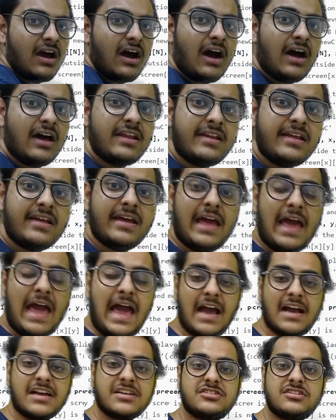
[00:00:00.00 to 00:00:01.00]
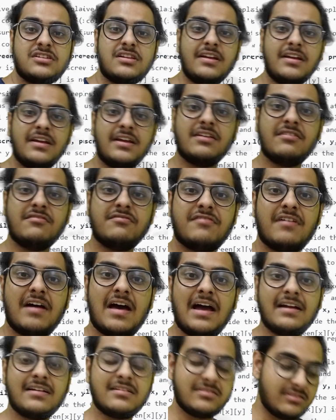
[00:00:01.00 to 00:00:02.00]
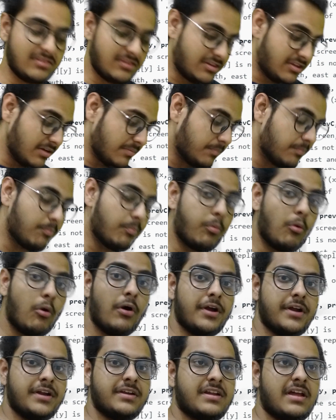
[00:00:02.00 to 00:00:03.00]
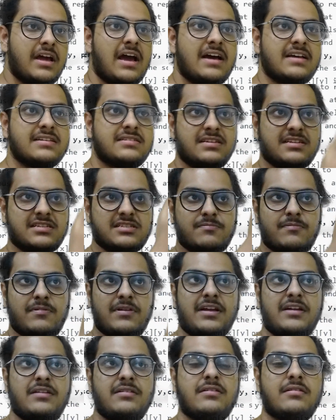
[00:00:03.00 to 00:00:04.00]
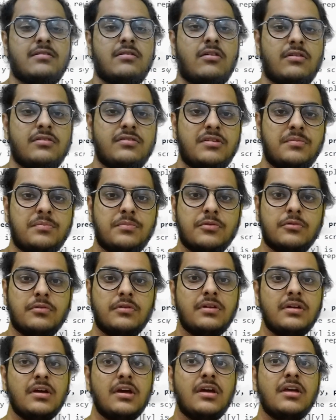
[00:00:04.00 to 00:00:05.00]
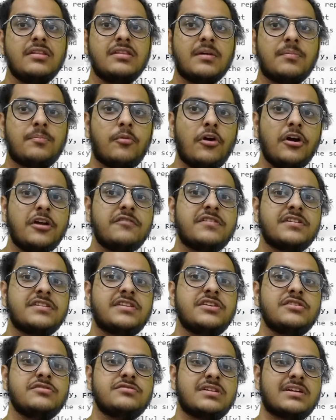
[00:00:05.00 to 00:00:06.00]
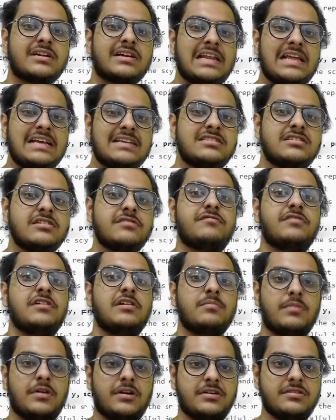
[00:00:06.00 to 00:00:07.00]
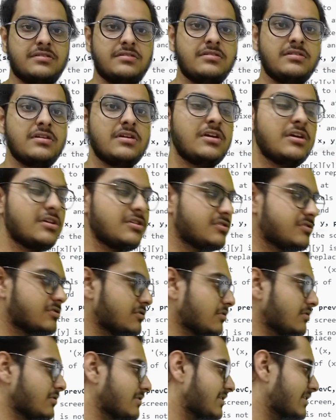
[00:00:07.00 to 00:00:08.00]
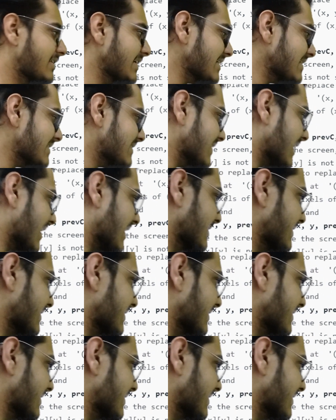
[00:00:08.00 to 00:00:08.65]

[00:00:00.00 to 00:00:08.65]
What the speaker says: are actually in fact the point as explained on the board, the point where the user clicks the fill button. So these